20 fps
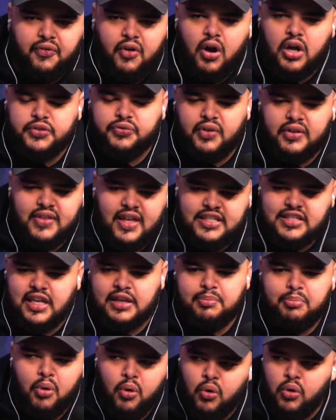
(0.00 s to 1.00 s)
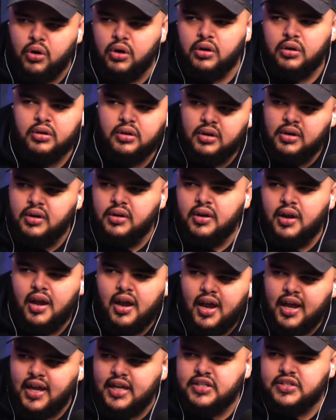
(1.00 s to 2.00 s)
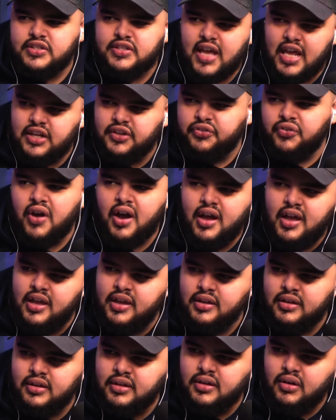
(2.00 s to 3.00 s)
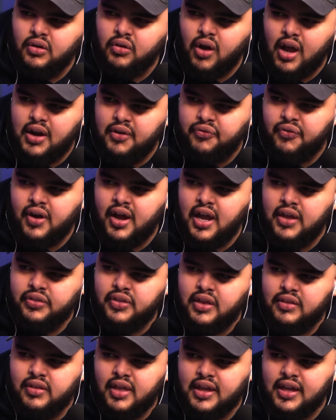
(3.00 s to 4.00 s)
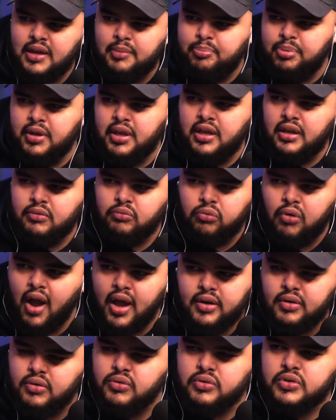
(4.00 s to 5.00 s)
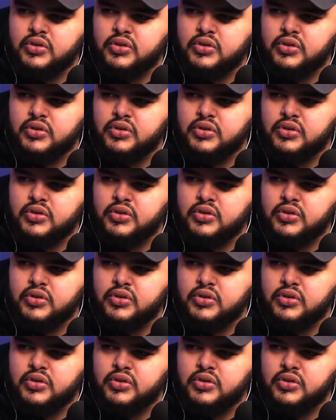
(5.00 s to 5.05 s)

I always feel like that's like more, I guess, satisfying or gratifying than like it being writers.